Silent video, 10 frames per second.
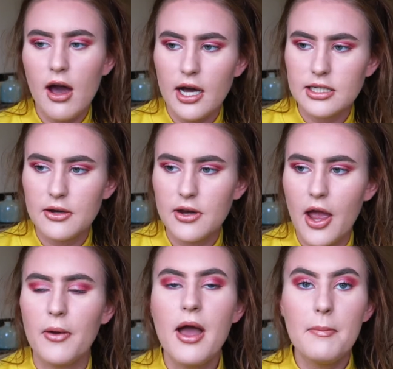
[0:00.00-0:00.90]
I don't
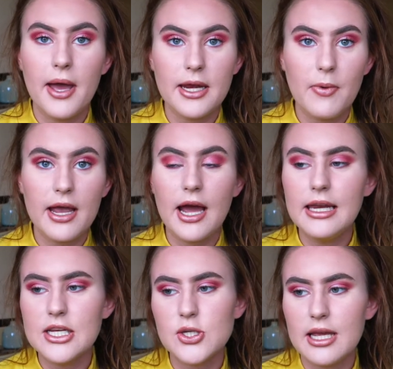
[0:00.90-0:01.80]
know. But anyway I
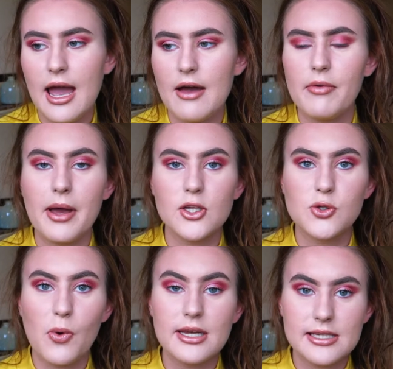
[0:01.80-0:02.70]
literally have about
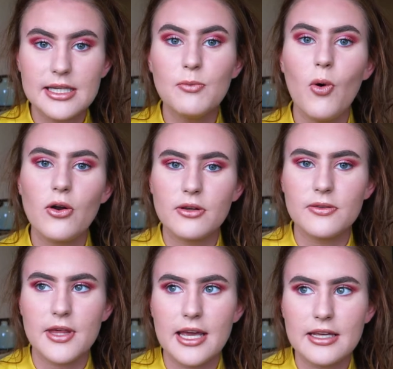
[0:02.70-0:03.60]
21
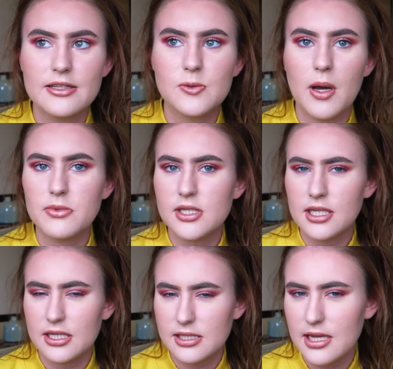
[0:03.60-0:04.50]
things so I'm
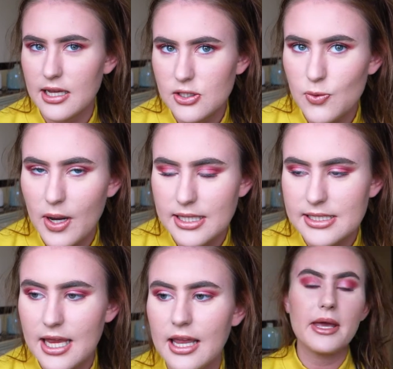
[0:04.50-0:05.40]
just going to say it's
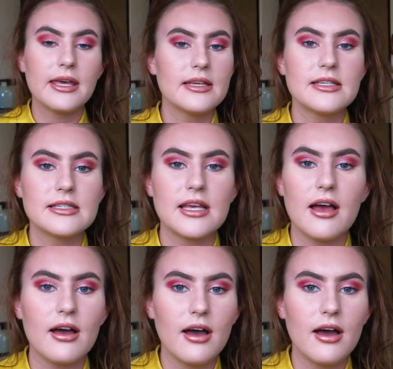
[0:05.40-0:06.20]
20 because